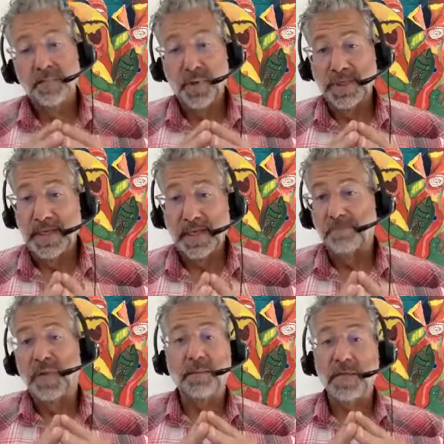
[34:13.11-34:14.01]
printing
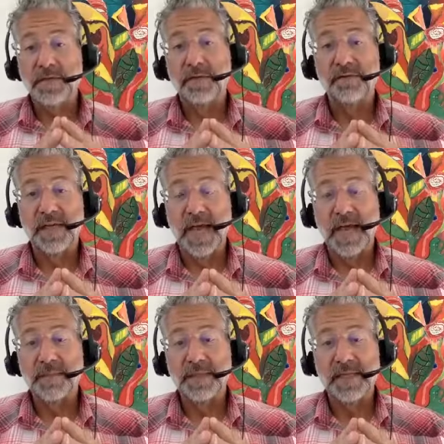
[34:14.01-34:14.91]
and publishing via
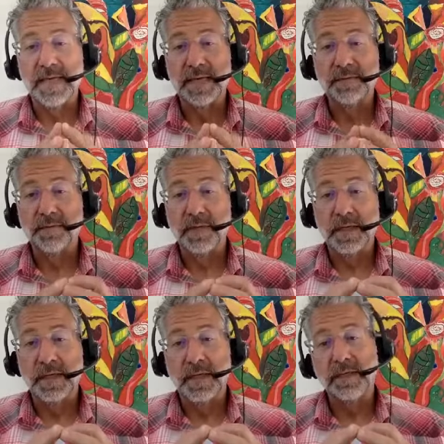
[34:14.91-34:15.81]
Amazon through
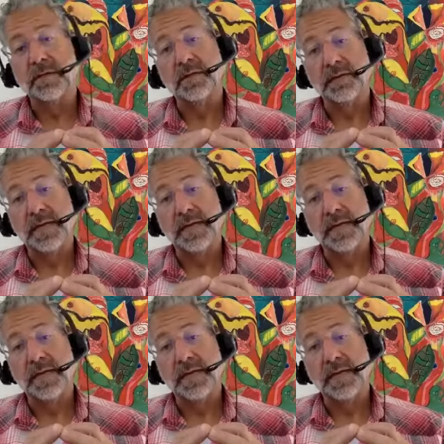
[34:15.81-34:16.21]
the Kindle